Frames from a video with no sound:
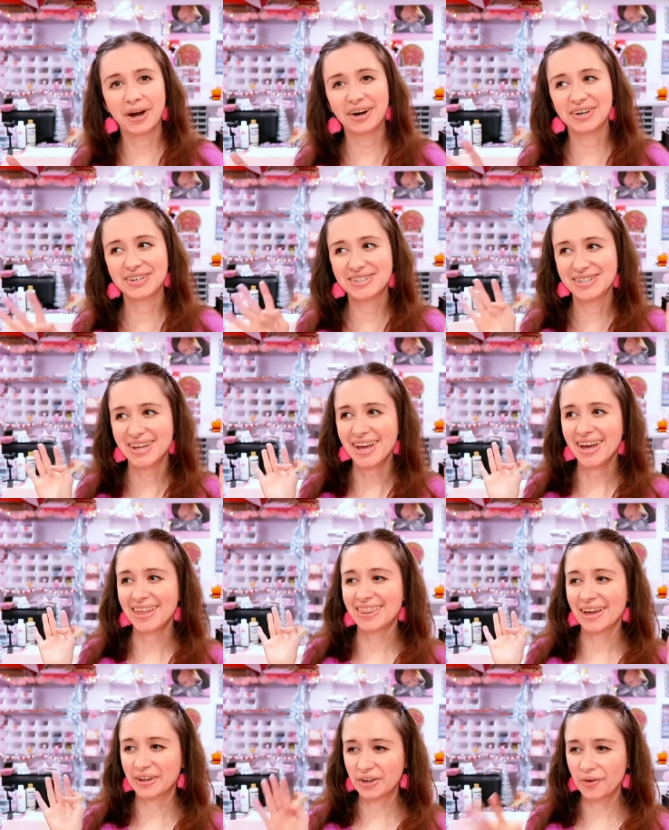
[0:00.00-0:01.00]
parts
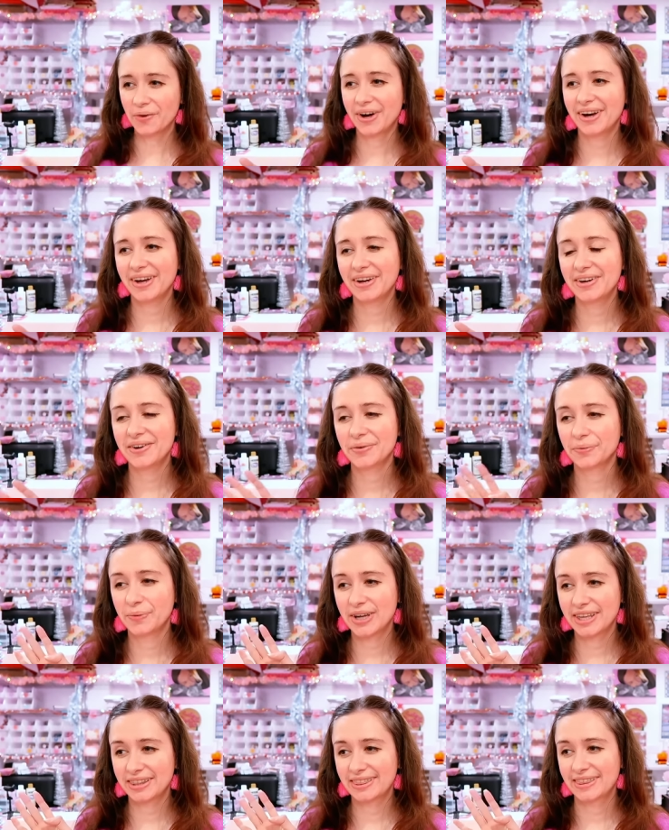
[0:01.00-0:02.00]
that go on
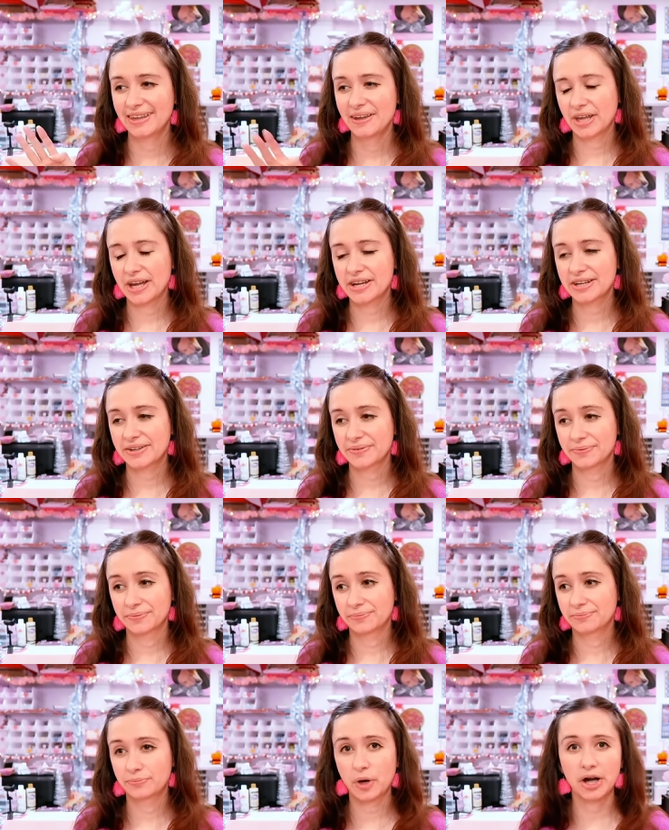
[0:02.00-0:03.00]
with like
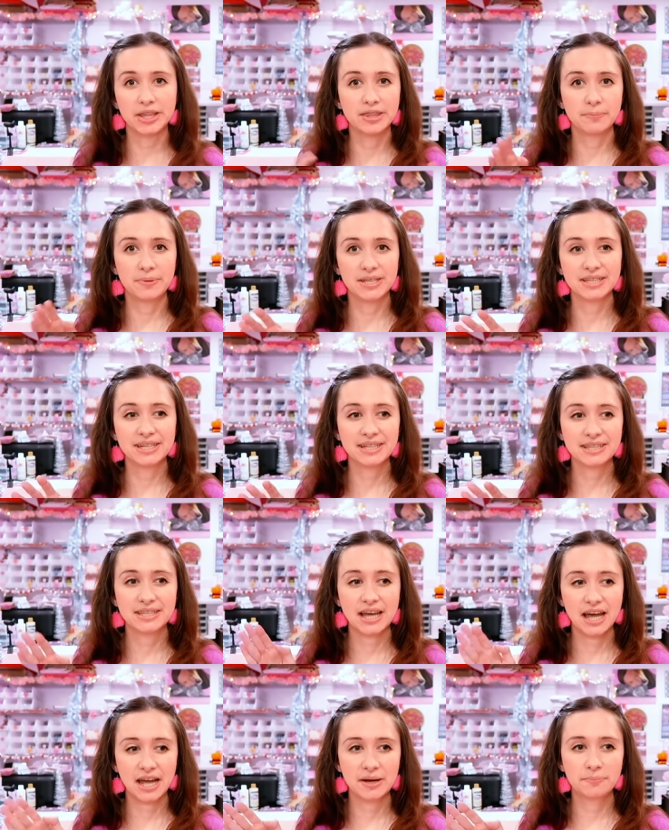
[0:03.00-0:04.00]
running the business
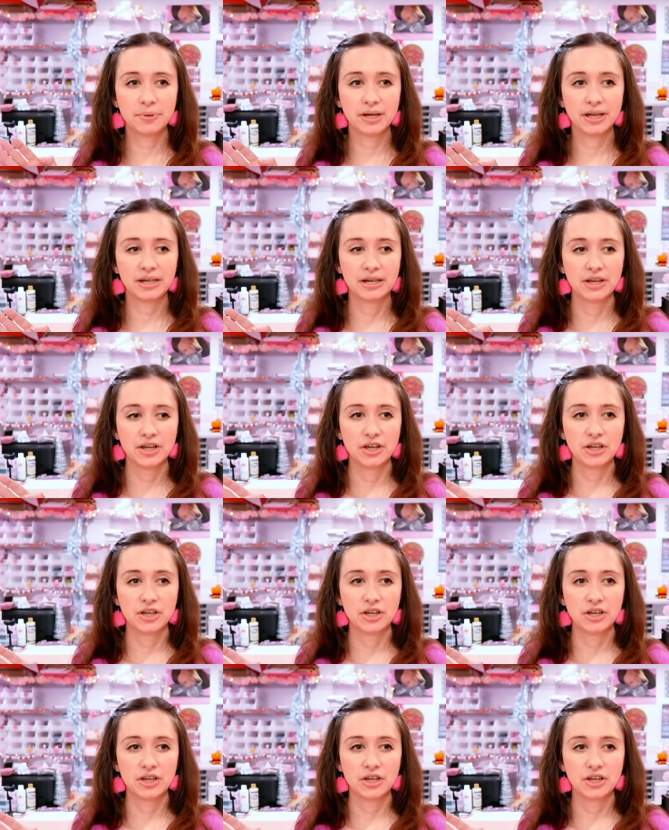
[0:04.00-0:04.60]
side, but